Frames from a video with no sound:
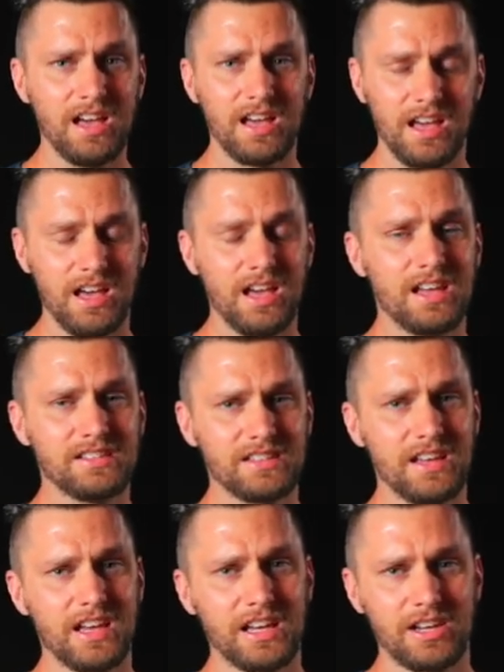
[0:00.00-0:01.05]

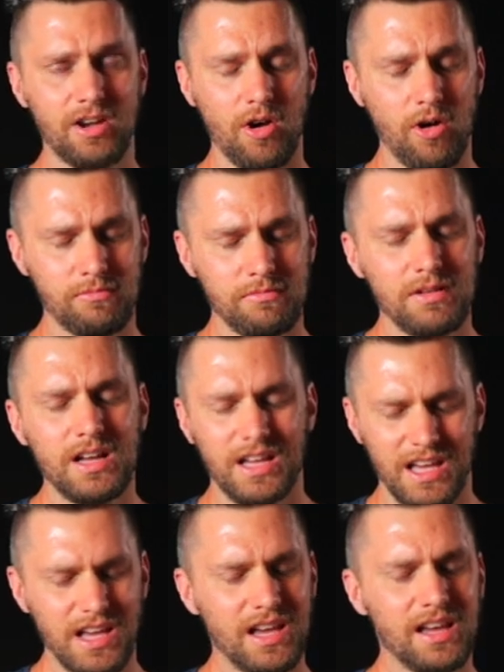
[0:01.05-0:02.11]
easy come,
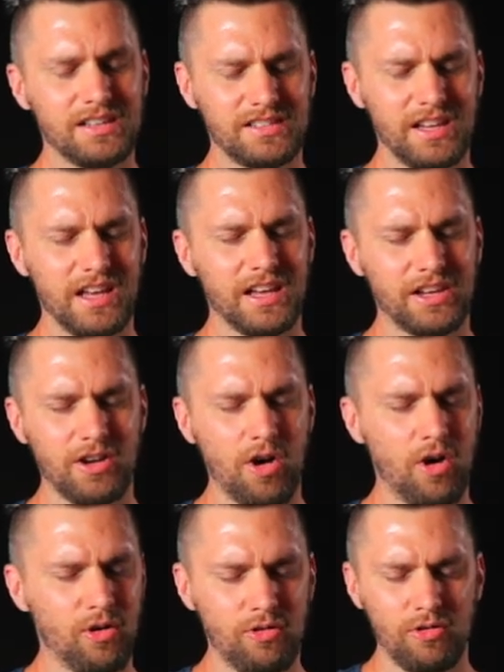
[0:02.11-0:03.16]
easy
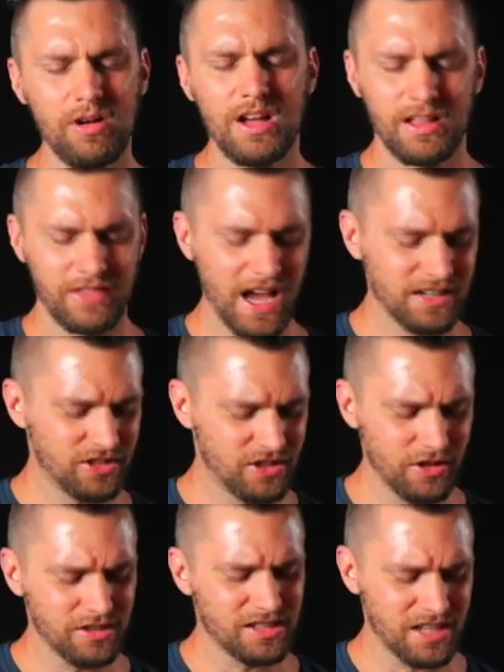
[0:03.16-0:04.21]
go. That's
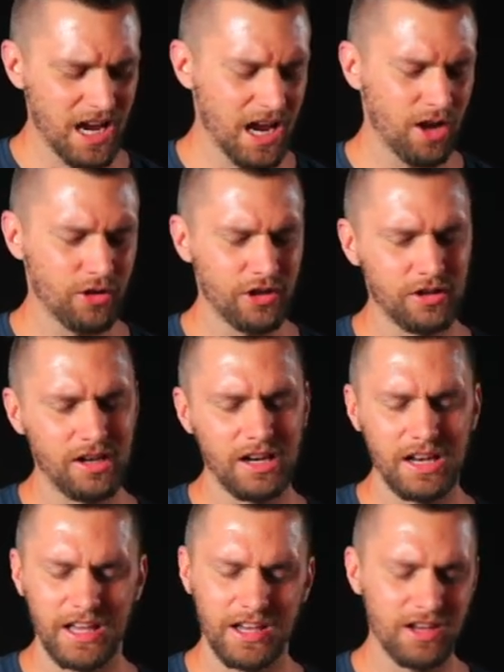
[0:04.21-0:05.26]
just how you
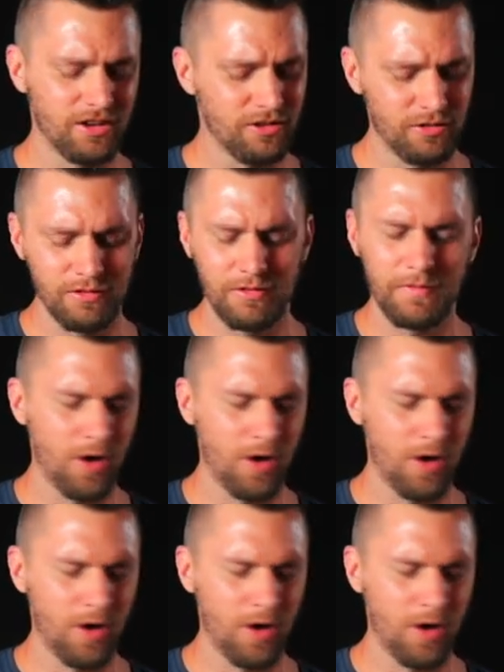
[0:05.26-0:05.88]
live.